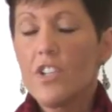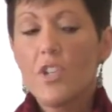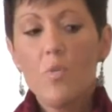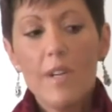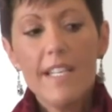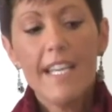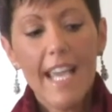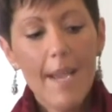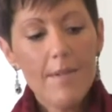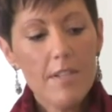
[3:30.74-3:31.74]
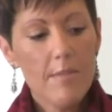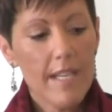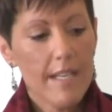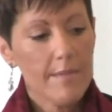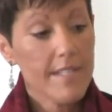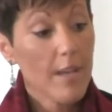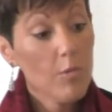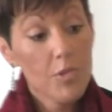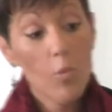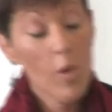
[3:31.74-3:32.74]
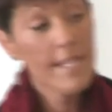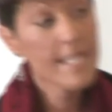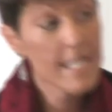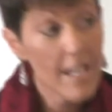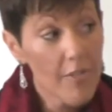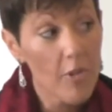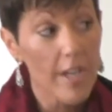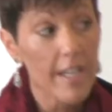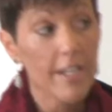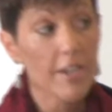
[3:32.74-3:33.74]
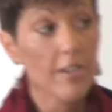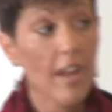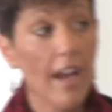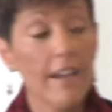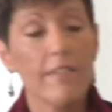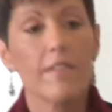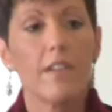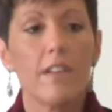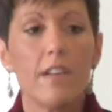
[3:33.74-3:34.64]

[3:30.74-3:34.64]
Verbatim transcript: she one day came to me and I was like, So what's different in your life?